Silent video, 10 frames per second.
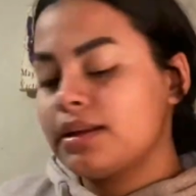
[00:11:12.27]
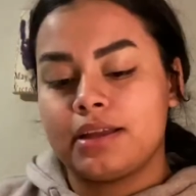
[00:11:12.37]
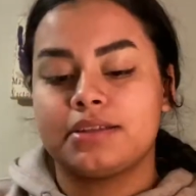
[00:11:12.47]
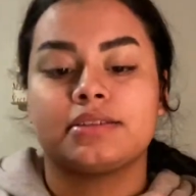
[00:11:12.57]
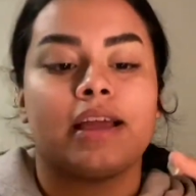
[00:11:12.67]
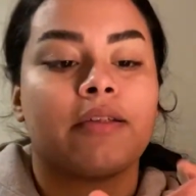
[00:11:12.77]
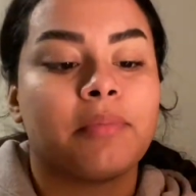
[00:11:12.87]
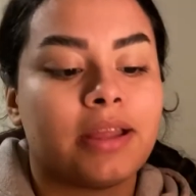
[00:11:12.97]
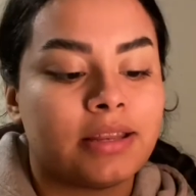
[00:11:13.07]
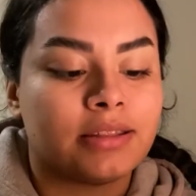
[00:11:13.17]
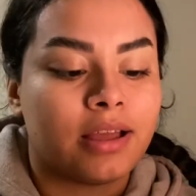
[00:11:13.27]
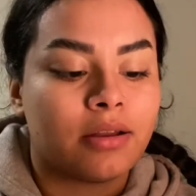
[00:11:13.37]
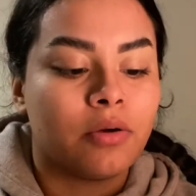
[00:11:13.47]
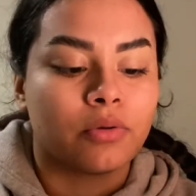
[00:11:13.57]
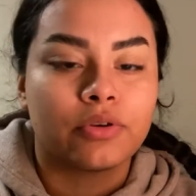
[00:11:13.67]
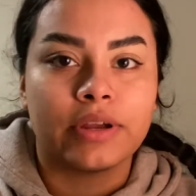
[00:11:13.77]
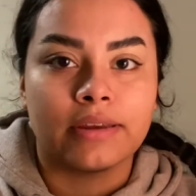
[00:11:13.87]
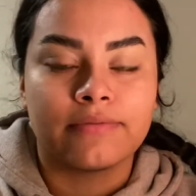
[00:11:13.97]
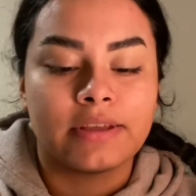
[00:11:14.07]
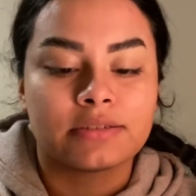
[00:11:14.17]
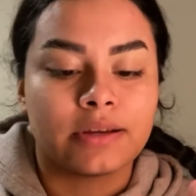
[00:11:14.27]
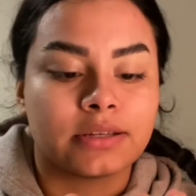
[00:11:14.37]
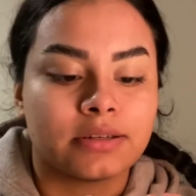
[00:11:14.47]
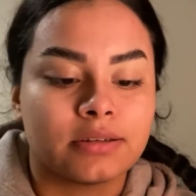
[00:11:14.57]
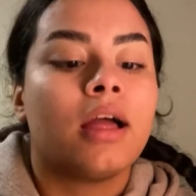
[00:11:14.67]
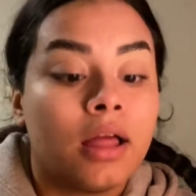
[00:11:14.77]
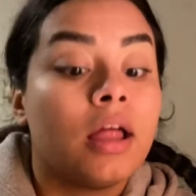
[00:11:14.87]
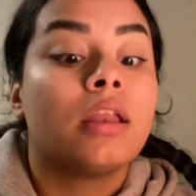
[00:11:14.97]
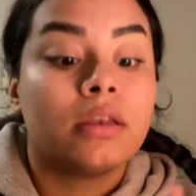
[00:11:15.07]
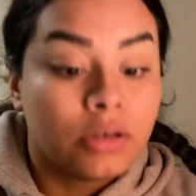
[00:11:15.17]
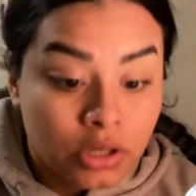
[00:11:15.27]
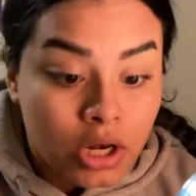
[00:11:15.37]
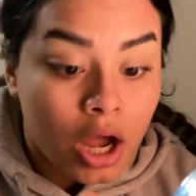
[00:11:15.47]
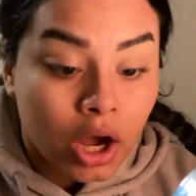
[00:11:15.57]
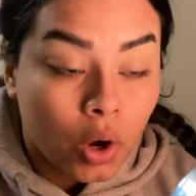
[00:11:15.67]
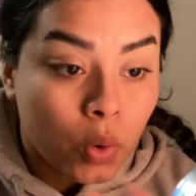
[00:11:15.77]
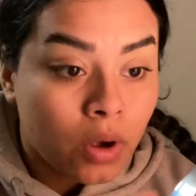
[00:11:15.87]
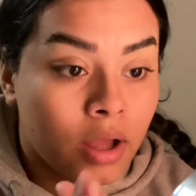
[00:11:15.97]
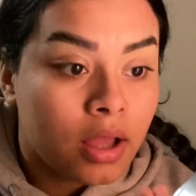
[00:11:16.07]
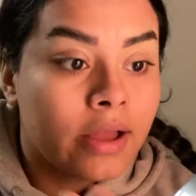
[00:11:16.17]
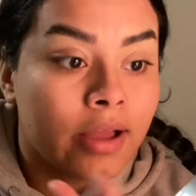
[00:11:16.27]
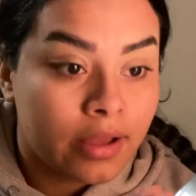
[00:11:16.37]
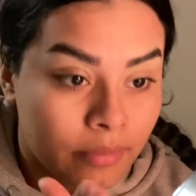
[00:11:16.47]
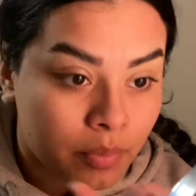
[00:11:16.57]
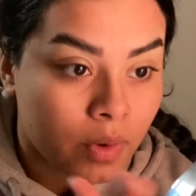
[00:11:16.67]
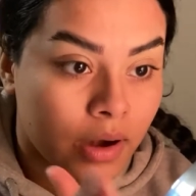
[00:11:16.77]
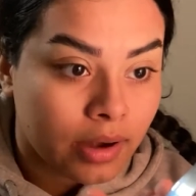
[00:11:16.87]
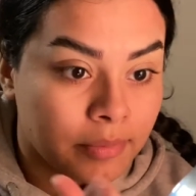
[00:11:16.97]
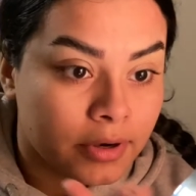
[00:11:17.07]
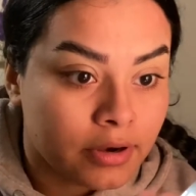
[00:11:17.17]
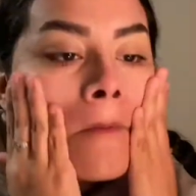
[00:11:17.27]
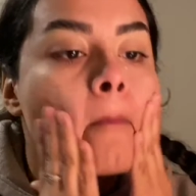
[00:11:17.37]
I just automatically thought, oh, green, face corrector. No primer.